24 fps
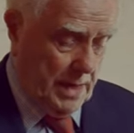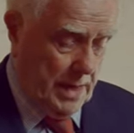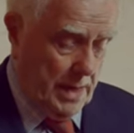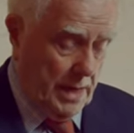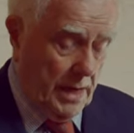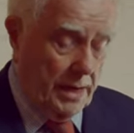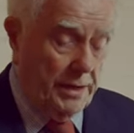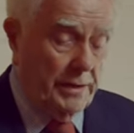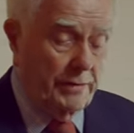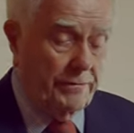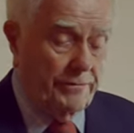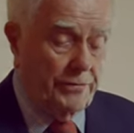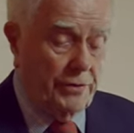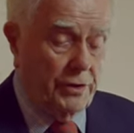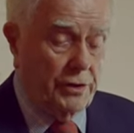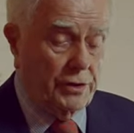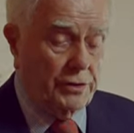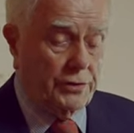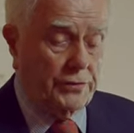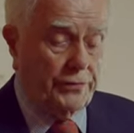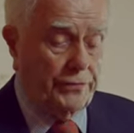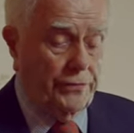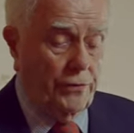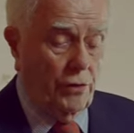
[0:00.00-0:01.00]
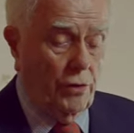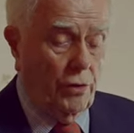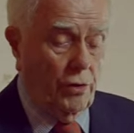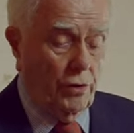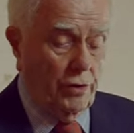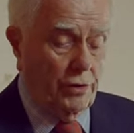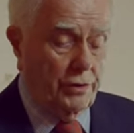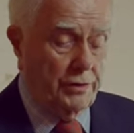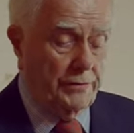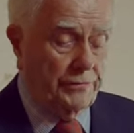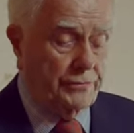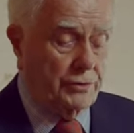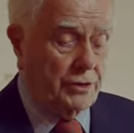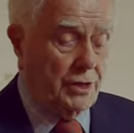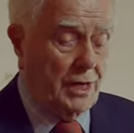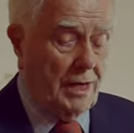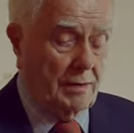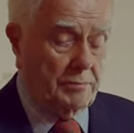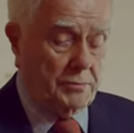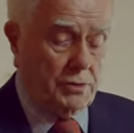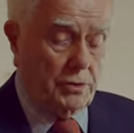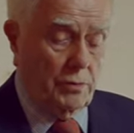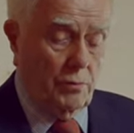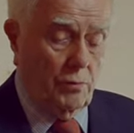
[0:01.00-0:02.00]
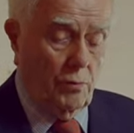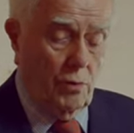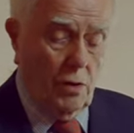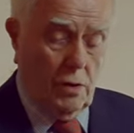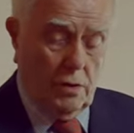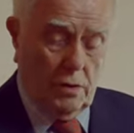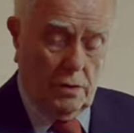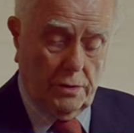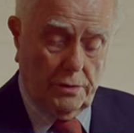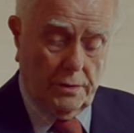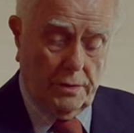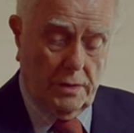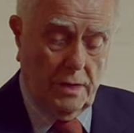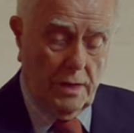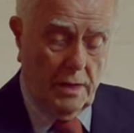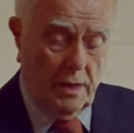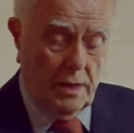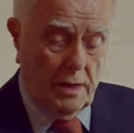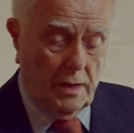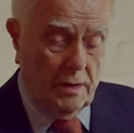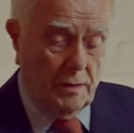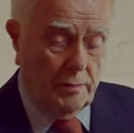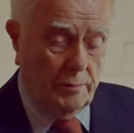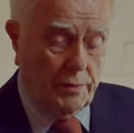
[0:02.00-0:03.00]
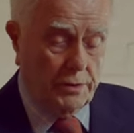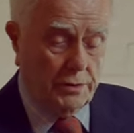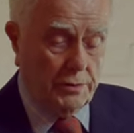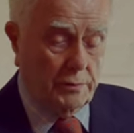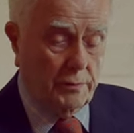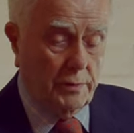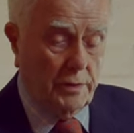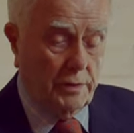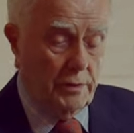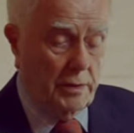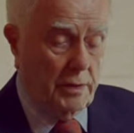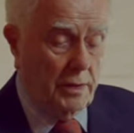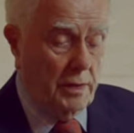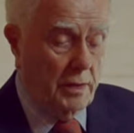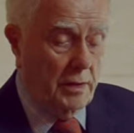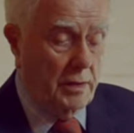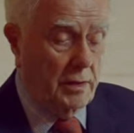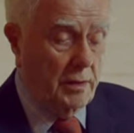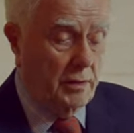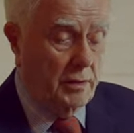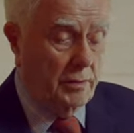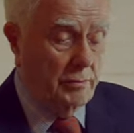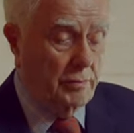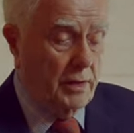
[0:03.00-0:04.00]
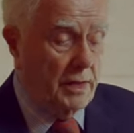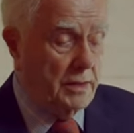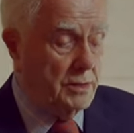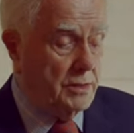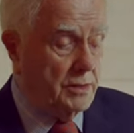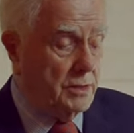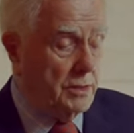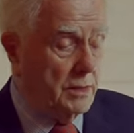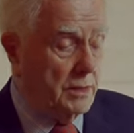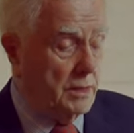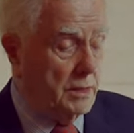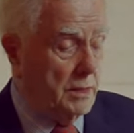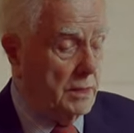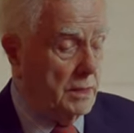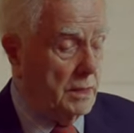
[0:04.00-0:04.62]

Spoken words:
And in verse 4 of chapter 1, which we read,